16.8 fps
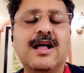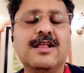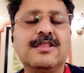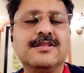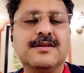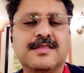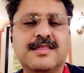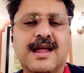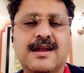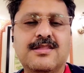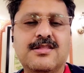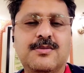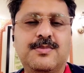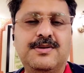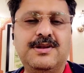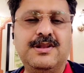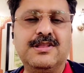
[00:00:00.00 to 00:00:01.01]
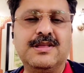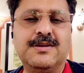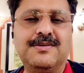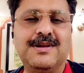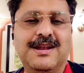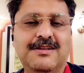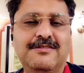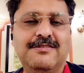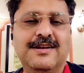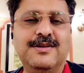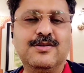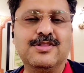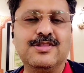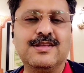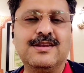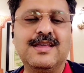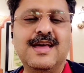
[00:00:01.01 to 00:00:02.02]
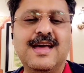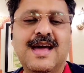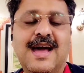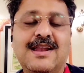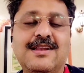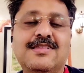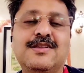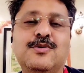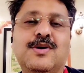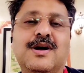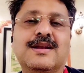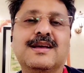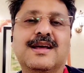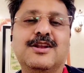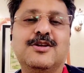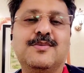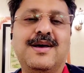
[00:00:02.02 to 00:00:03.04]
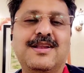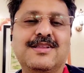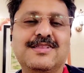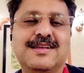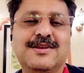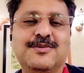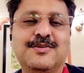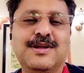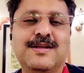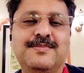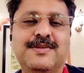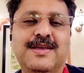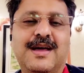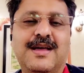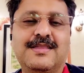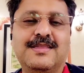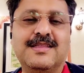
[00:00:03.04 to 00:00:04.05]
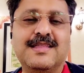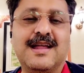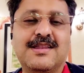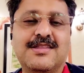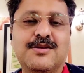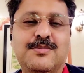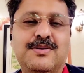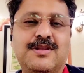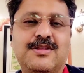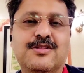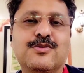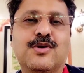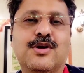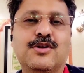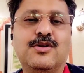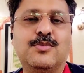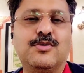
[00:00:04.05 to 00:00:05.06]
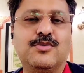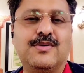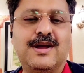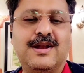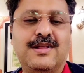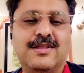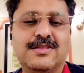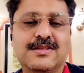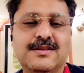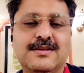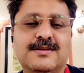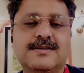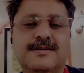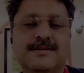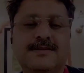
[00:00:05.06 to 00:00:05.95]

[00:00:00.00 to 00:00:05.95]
ask ChatGPT some relevant question and see what kind of answer the ChatGPT is going to provide us.